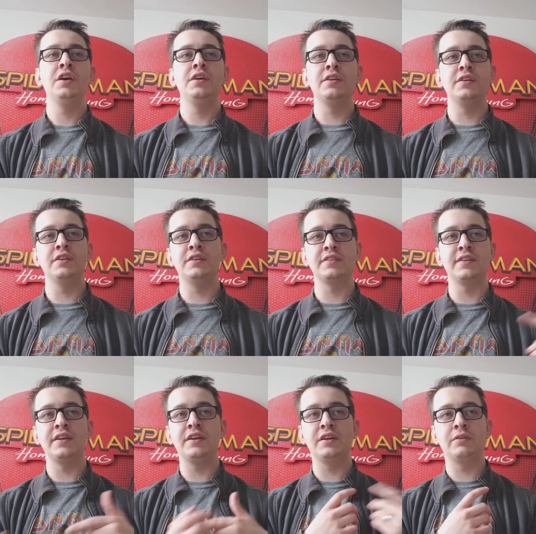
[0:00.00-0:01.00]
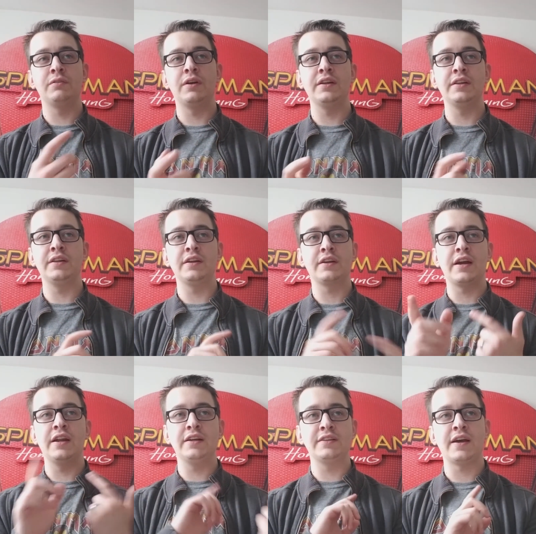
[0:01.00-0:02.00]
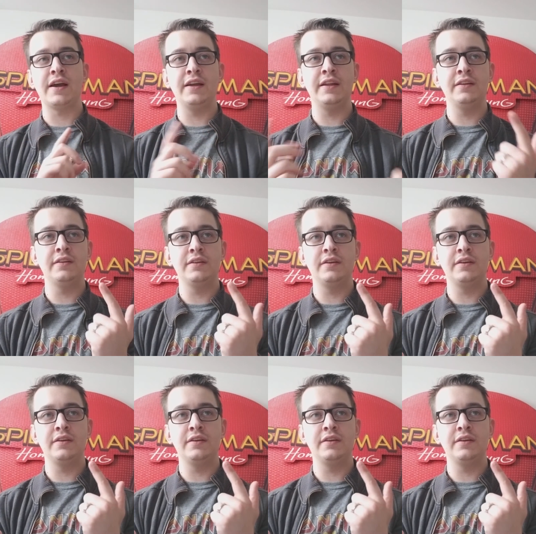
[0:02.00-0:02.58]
there's a theory going around that they're kind of tying